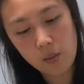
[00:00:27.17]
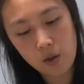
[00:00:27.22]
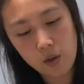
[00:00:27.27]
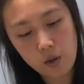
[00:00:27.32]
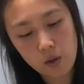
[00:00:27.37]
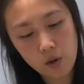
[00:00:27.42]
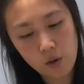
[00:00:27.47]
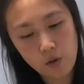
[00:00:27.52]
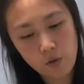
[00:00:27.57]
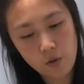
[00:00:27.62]

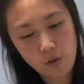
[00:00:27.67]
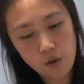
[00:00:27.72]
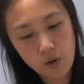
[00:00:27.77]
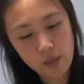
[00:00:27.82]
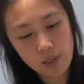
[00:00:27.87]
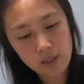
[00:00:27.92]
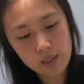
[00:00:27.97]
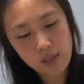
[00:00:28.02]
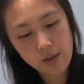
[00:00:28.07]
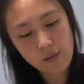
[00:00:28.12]
look for
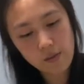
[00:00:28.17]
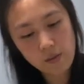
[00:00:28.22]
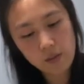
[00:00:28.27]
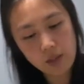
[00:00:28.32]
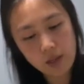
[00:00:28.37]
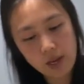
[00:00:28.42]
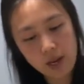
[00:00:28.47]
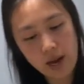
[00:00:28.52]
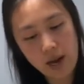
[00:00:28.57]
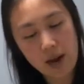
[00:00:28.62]
is
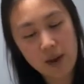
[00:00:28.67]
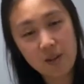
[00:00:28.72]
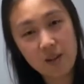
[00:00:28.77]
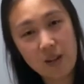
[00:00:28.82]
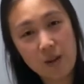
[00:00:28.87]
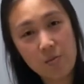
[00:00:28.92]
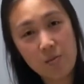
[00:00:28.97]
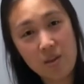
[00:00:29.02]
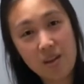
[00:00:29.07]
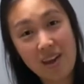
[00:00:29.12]
definitely how
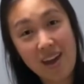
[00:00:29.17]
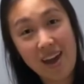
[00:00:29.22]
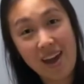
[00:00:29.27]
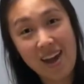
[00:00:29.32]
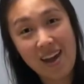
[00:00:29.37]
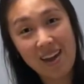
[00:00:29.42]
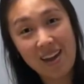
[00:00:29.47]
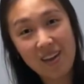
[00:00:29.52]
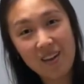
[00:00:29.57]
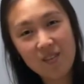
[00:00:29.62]
they
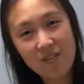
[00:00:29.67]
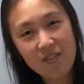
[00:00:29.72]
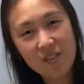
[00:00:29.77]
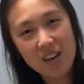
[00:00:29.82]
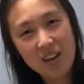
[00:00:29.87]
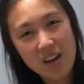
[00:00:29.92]
behave.